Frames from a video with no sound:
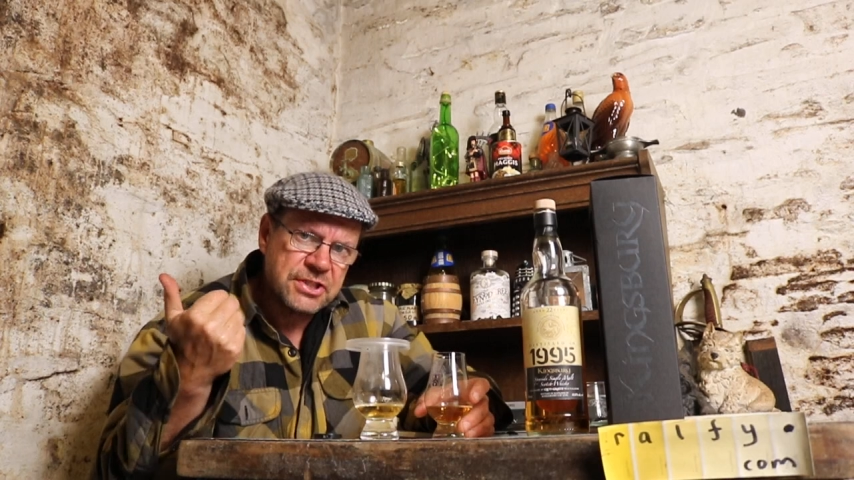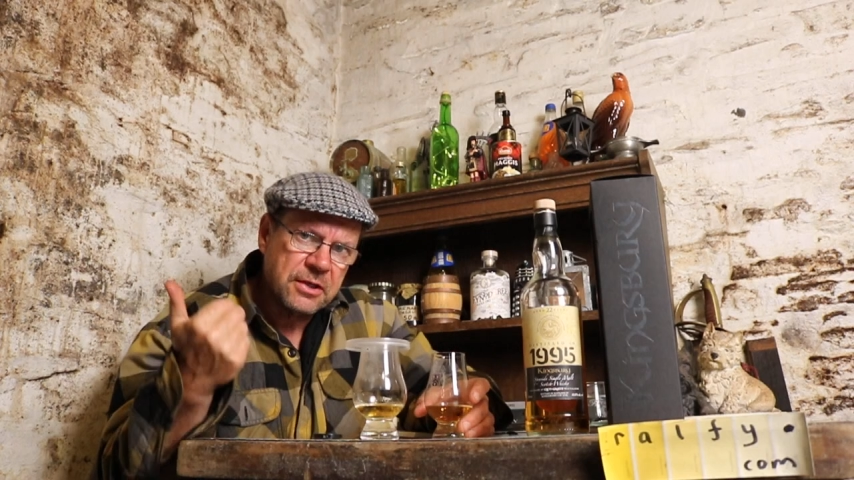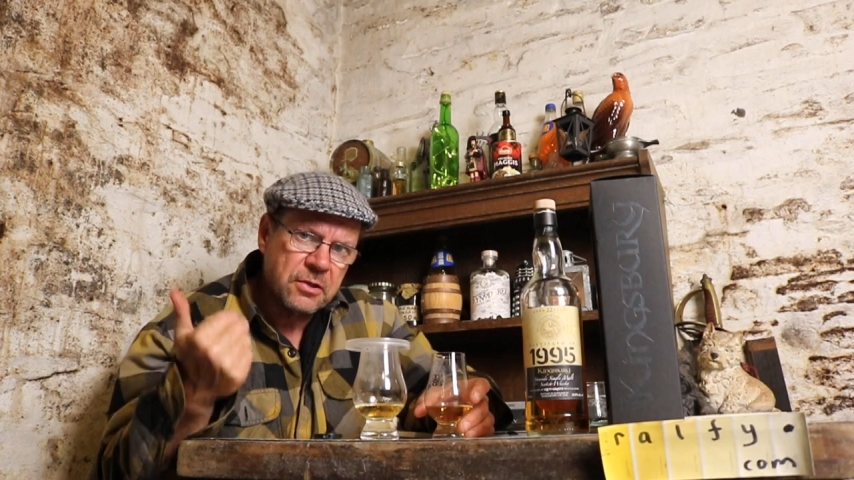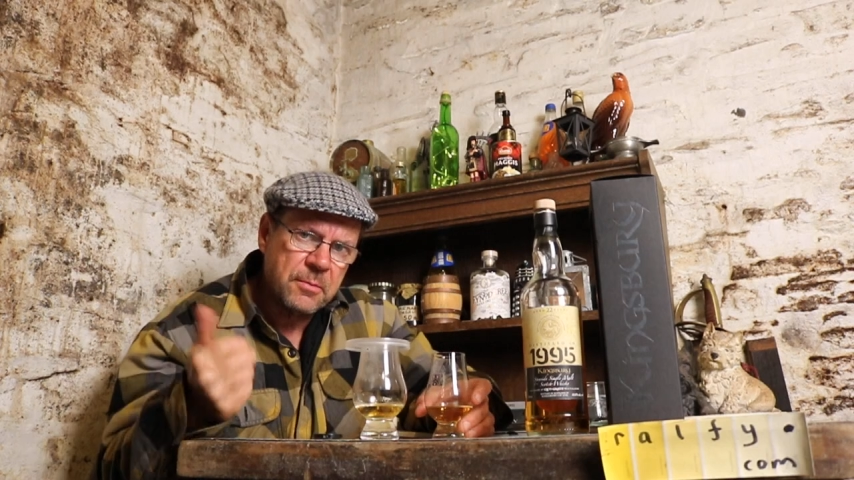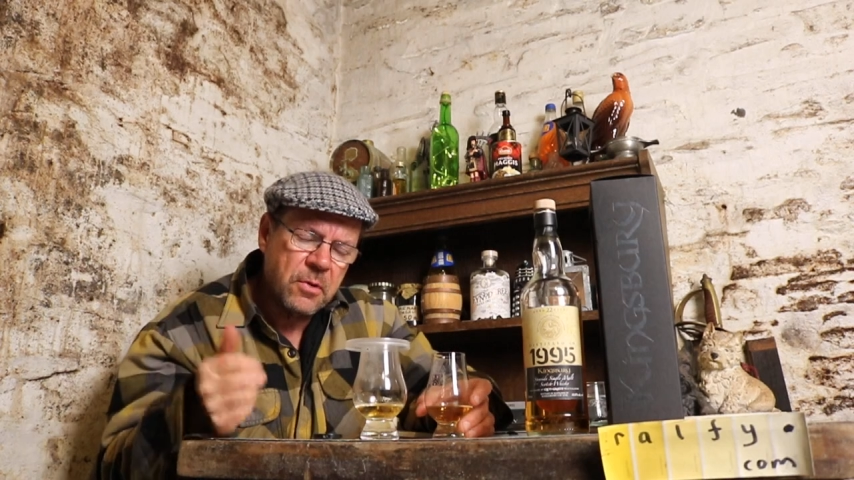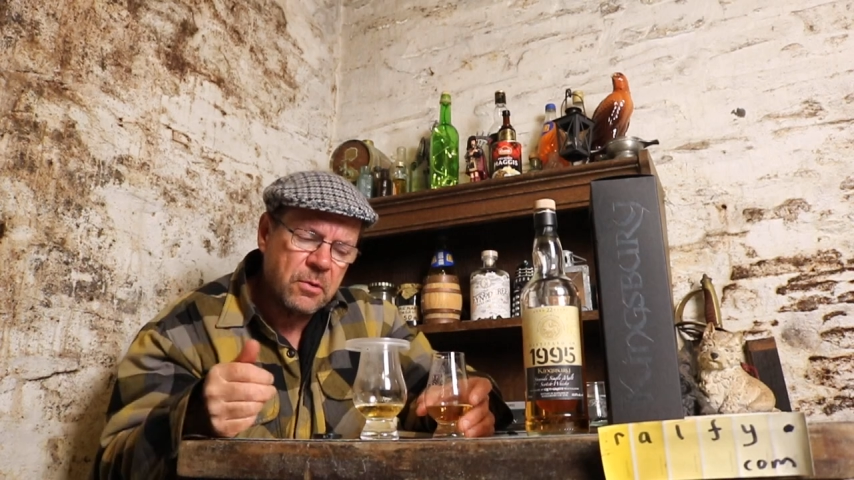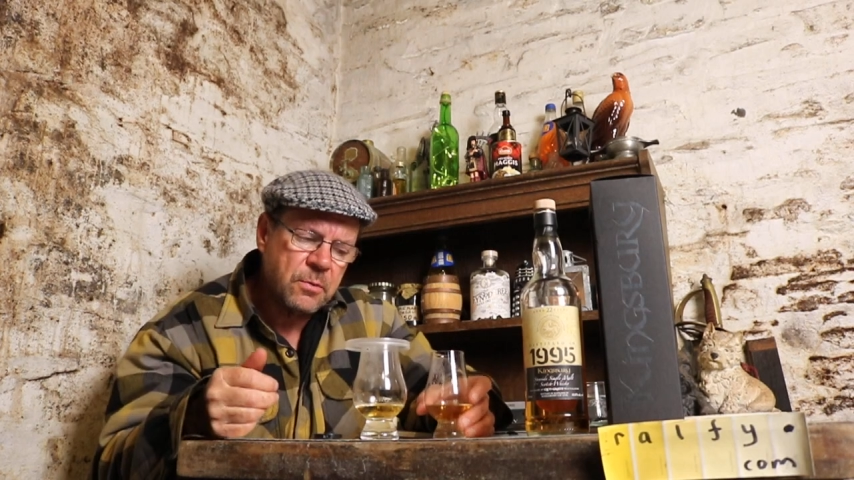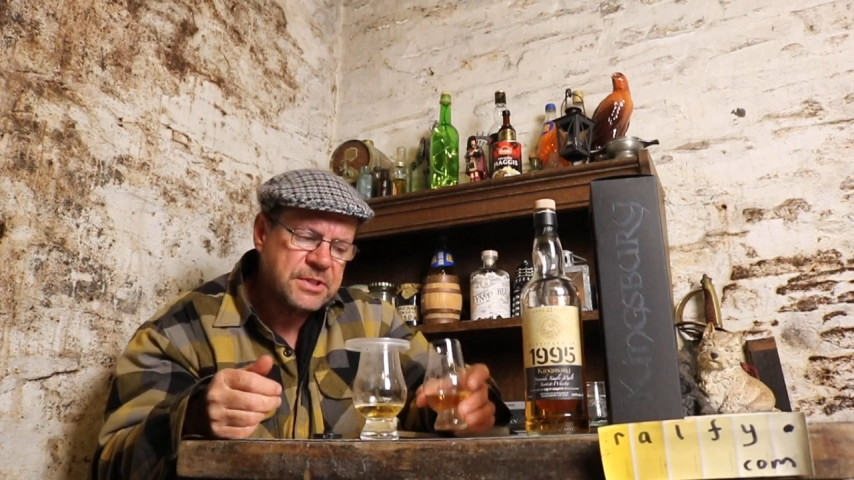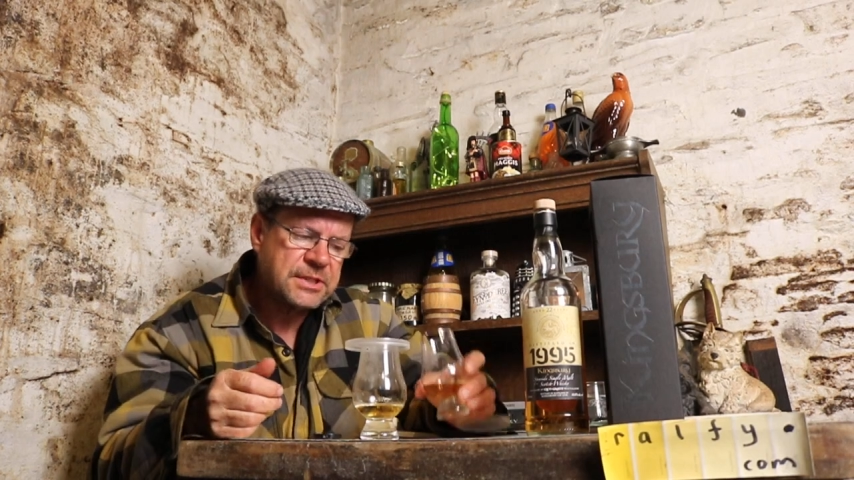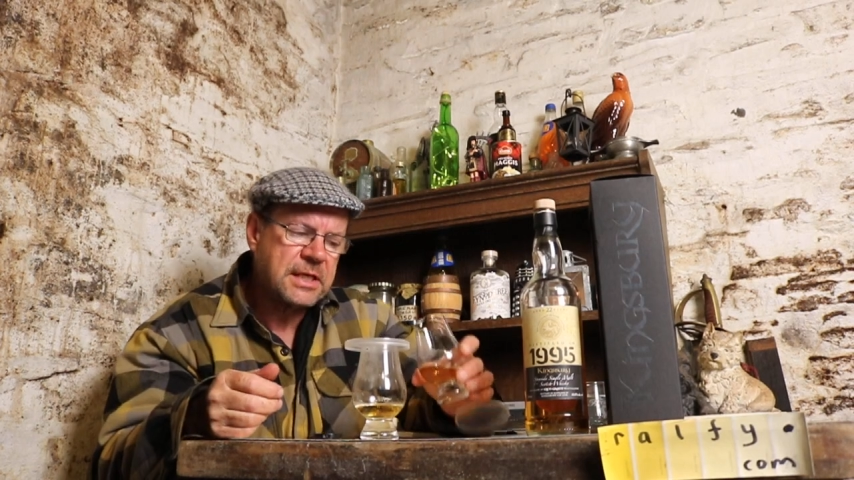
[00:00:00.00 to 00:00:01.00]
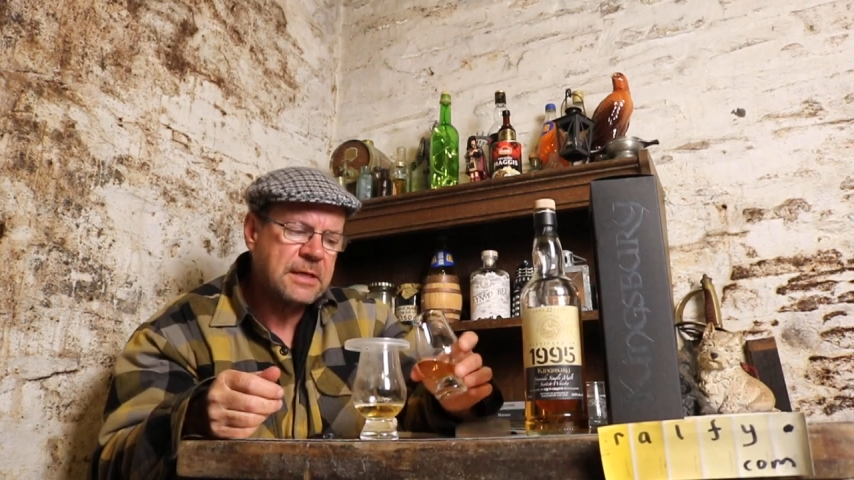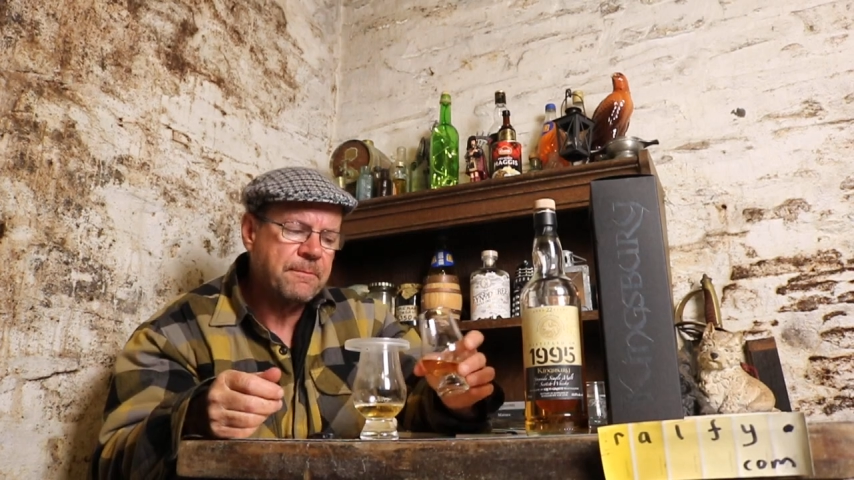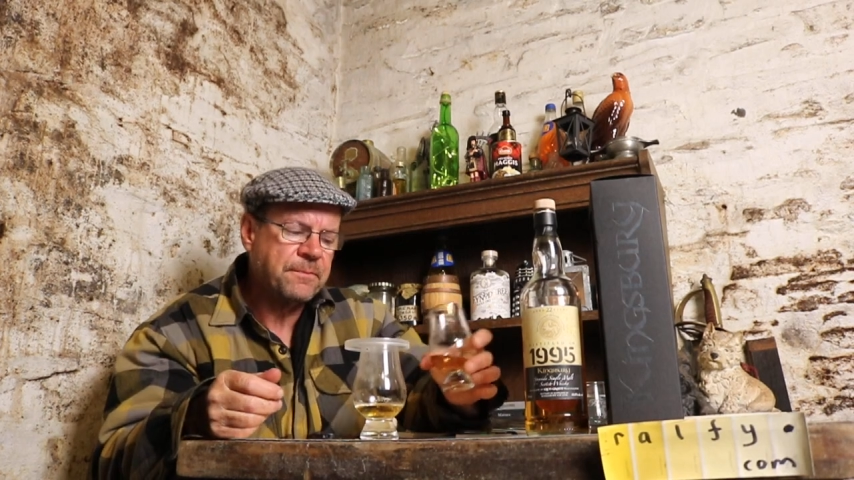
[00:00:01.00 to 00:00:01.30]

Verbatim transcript: single malt whisky.